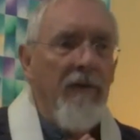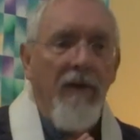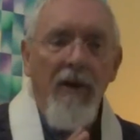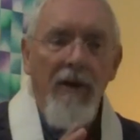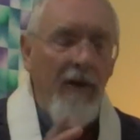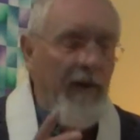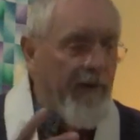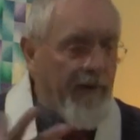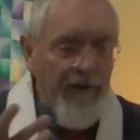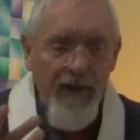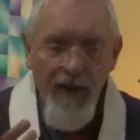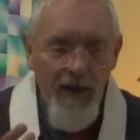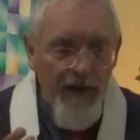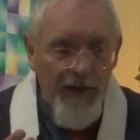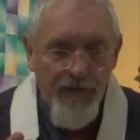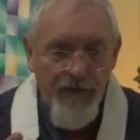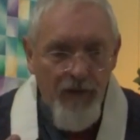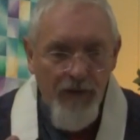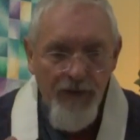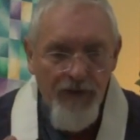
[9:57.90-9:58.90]

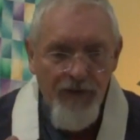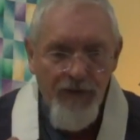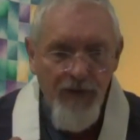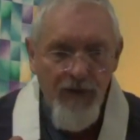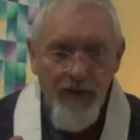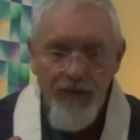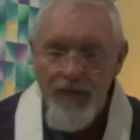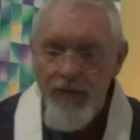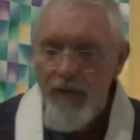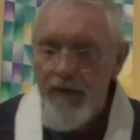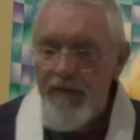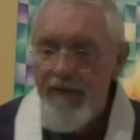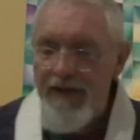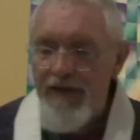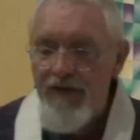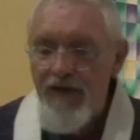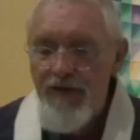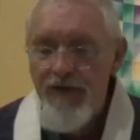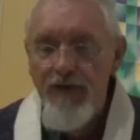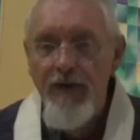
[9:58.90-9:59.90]
it's got a certain sort of
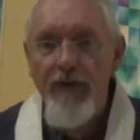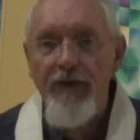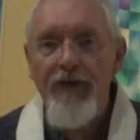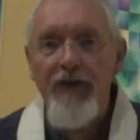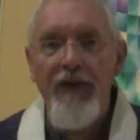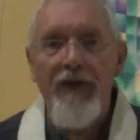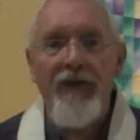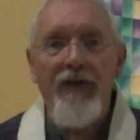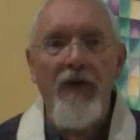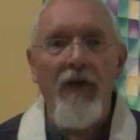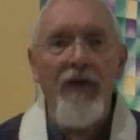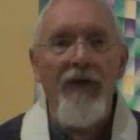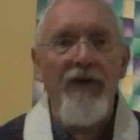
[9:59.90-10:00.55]
existence, it's got